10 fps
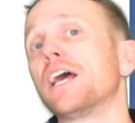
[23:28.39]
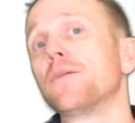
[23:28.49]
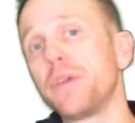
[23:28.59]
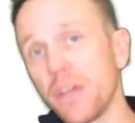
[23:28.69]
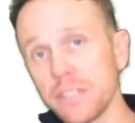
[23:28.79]

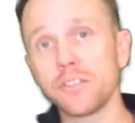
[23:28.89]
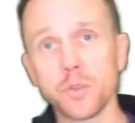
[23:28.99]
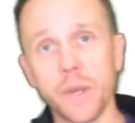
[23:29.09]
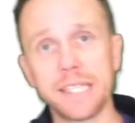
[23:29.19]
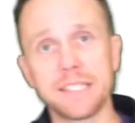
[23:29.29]
because there's
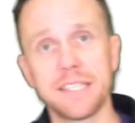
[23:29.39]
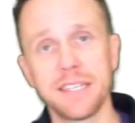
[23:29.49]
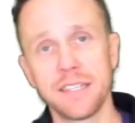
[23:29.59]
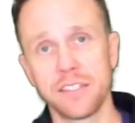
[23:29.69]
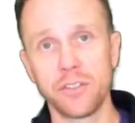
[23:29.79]
ways
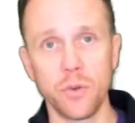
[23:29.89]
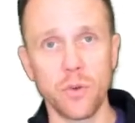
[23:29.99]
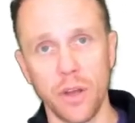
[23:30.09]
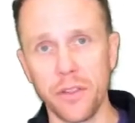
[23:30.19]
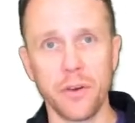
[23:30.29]
to
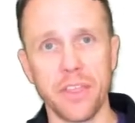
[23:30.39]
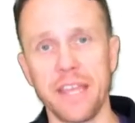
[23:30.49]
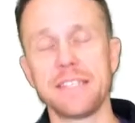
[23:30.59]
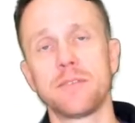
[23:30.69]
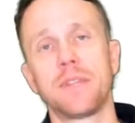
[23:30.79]
do other
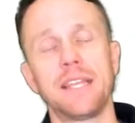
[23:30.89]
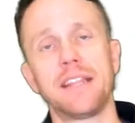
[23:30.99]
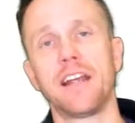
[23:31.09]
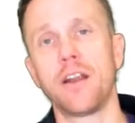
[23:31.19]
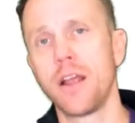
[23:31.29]
things within
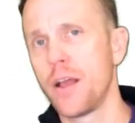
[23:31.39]
there.